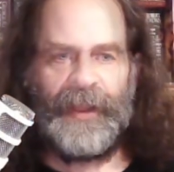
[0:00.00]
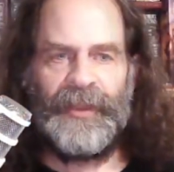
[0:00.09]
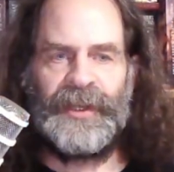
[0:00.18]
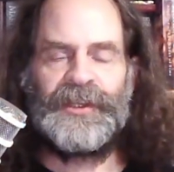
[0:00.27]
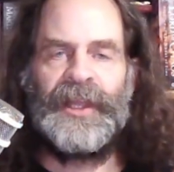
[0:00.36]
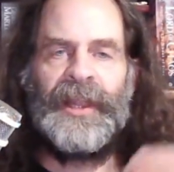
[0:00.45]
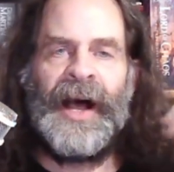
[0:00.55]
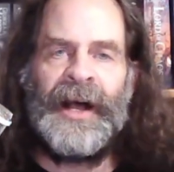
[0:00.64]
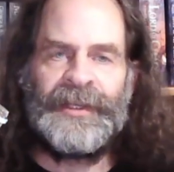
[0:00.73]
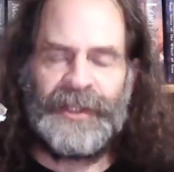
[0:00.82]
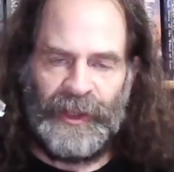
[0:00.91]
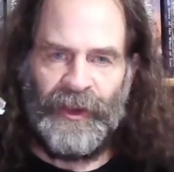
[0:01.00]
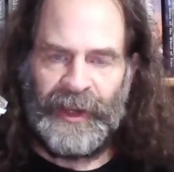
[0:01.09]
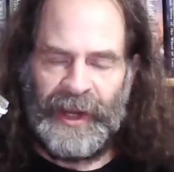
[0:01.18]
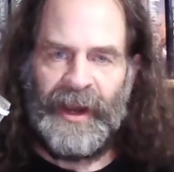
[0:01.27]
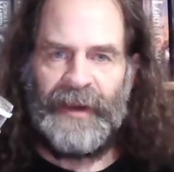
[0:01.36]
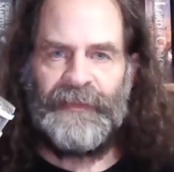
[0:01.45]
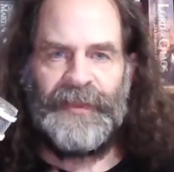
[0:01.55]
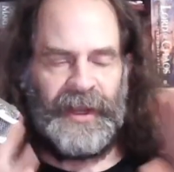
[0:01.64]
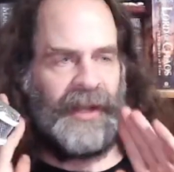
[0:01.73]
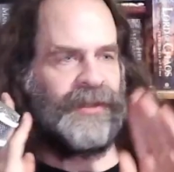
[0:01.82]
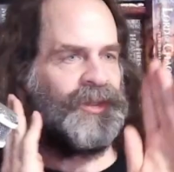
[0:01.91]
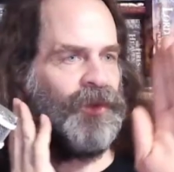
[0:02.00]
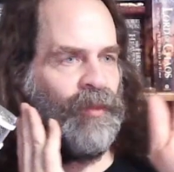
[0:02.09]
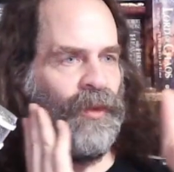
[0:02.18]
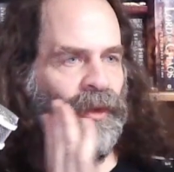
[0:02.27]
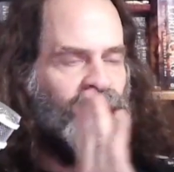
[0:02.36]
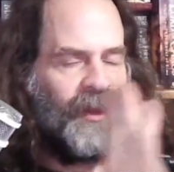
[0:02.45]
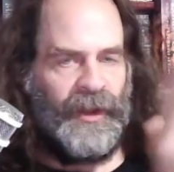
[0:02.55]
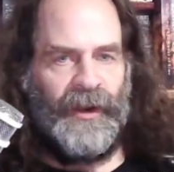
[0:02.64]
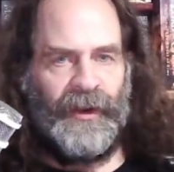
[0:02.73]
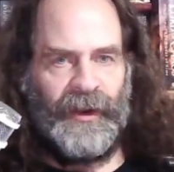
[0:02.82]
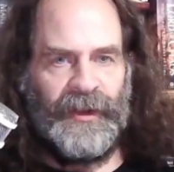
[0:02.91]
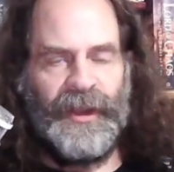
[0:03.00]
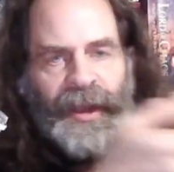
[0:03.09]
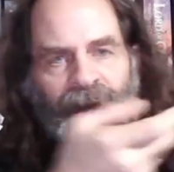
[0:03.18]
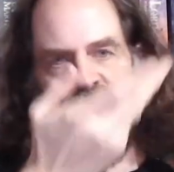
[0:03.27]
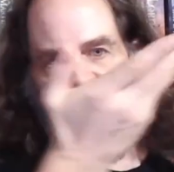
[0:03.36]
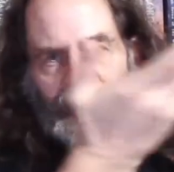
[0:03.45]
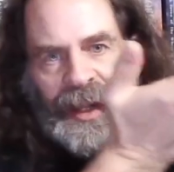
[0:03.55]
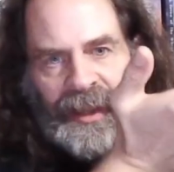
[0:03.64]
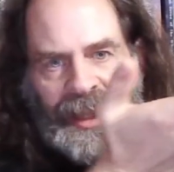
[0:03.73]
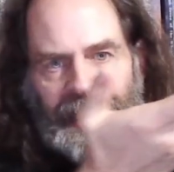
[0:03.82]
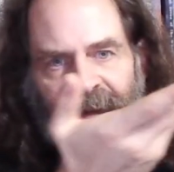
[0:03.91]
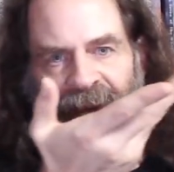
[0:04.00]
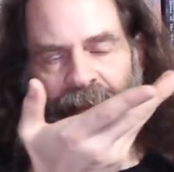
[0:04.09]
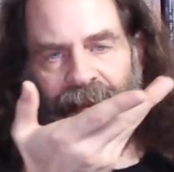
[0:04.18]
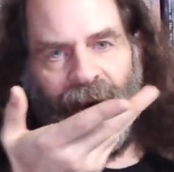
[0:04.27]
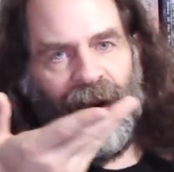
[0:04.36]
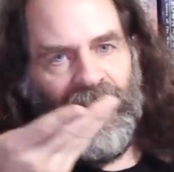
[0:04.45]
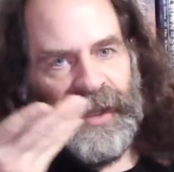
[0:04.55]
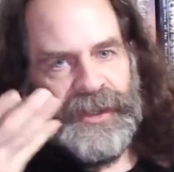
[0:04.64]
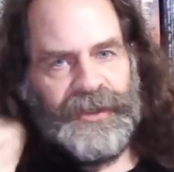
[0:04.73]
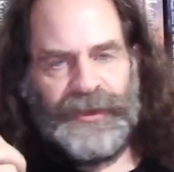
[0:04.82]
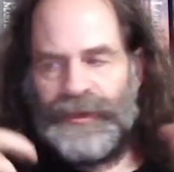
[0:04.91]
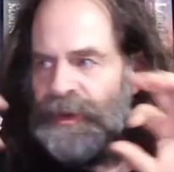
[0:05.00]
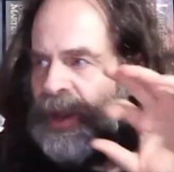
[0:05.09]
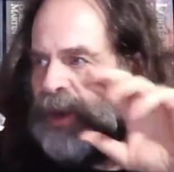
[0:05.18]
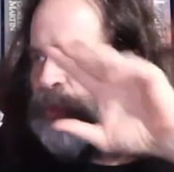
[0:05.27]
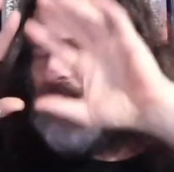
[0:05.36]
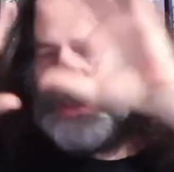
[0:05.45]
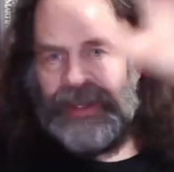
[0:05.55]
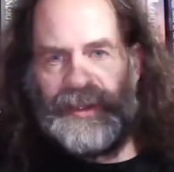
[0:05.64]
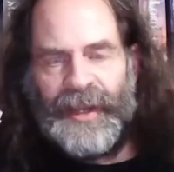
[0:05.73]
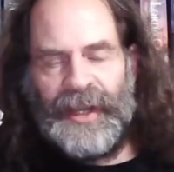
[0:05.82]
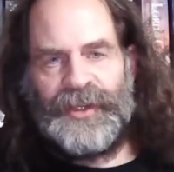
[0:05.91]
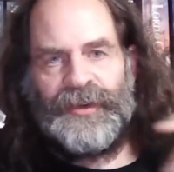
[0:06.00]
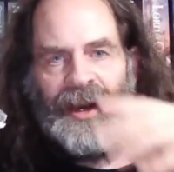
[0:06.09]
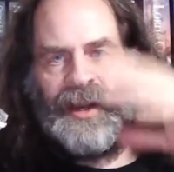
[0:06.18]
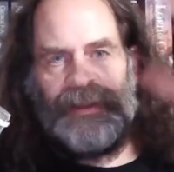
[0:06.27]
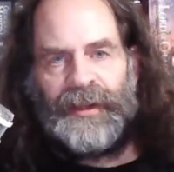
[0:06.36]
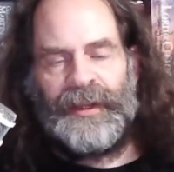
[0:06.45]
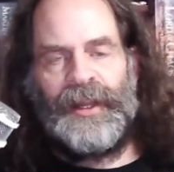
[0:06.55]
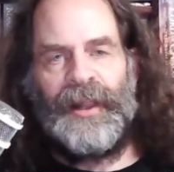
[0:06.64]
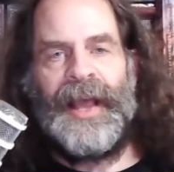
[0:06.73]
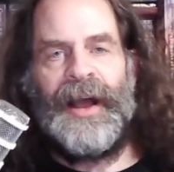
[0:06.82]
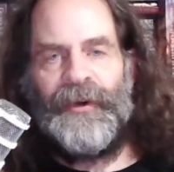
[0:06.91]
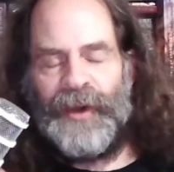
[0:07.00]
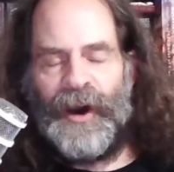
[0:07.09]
They just last long enough that as you walk along, you are leaving behind you a wake, a trail, a cloud